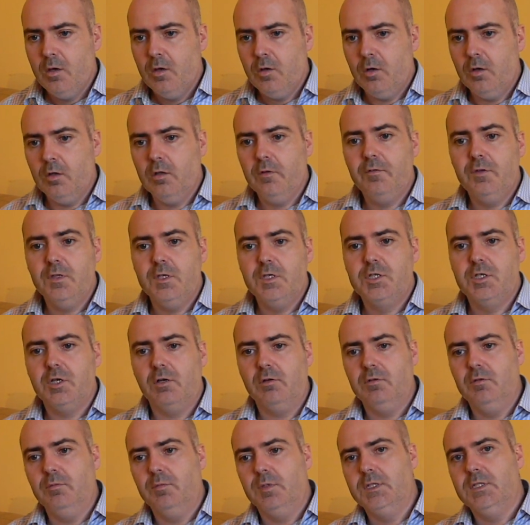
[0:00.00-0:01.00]
All of these
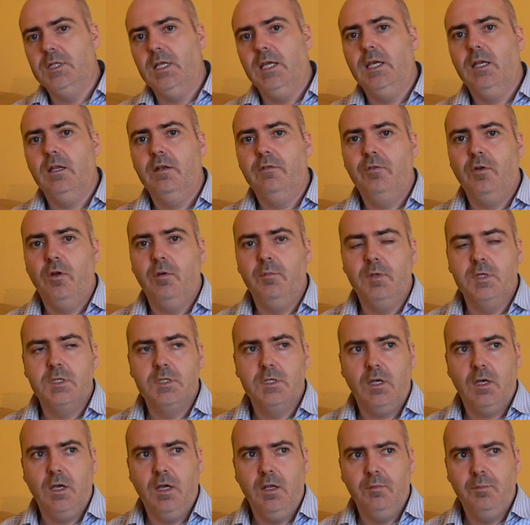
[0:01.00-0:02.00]
children were taken from
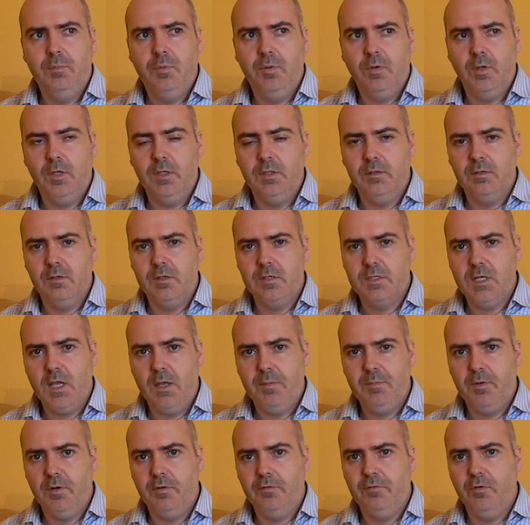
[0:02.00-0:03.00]
us and put into
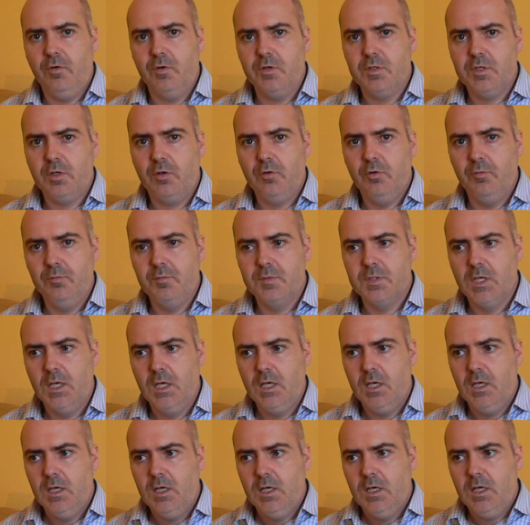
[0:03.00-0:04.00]
separate foster homes
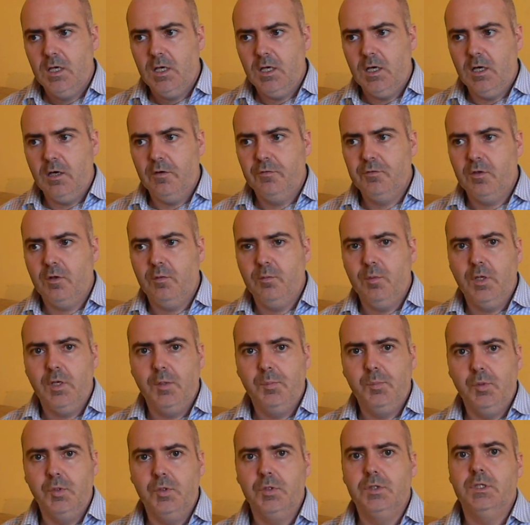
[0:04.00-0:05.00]
after we
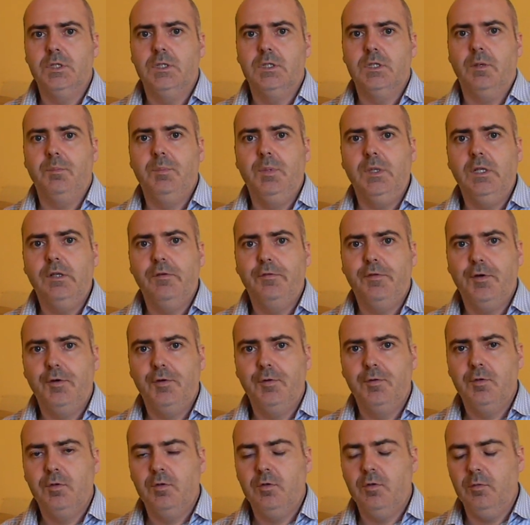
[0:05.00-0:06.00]
reported a paedophile
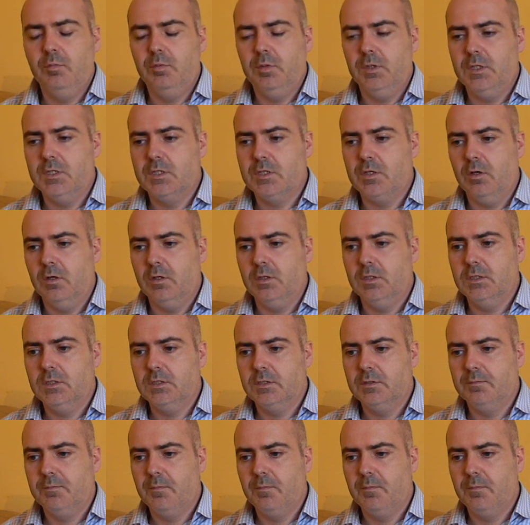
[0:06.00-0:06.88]
to Police Scotland.